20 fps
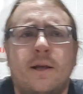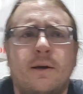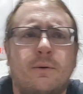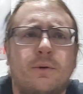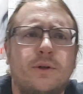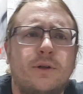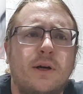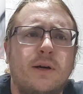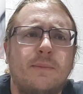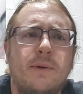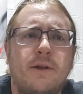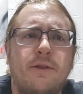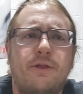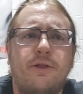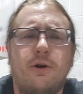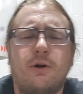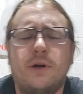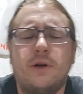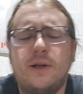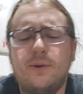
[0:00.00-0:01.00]
We're talking about
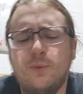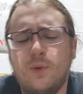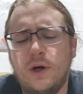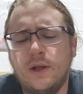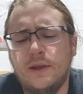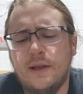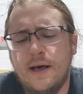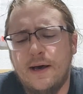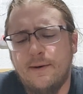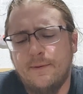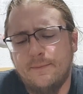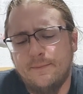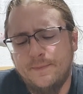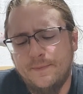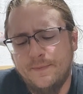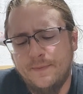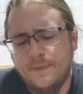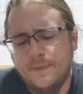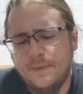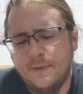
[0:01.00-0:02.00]
31 now.
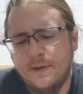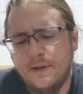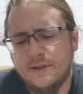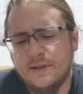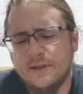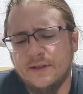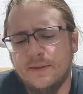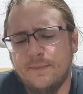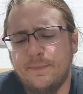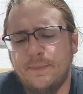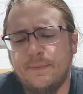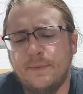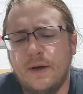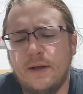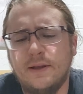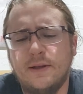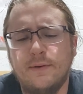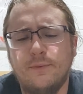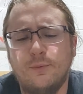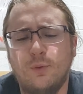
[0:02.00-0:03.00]
This is
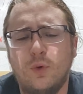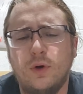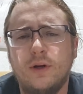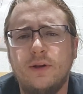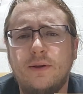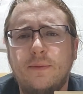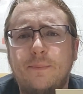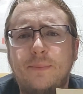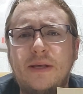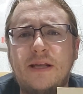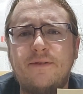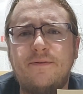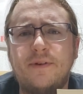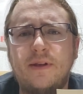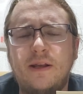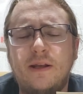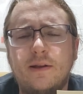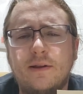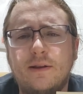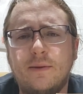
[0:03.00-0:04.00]
one of the
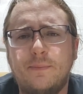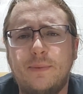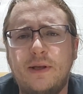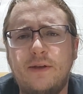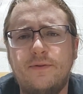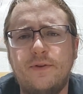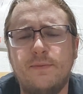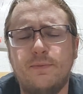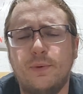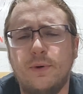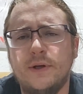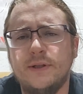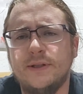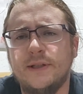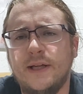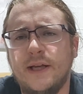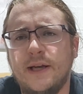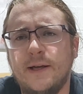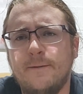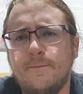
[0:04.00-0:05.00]
beefy boys
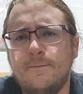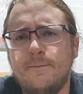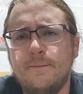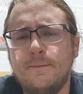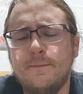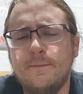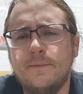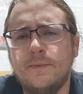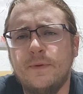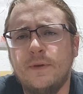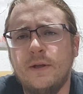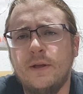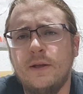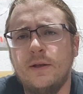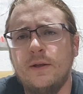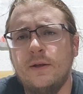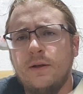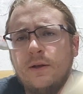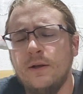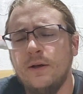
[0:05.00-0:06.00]
again.
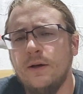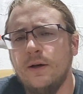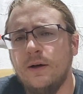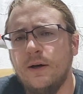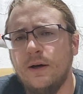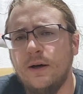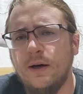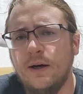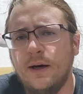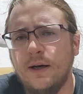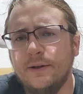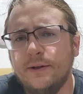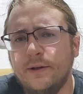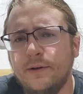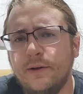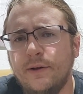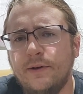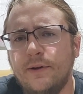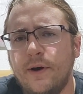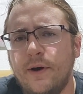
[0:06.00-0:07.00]

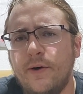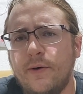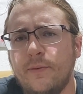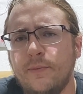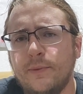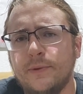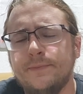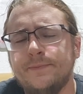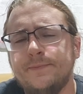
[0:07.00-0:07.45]
Under the Dome.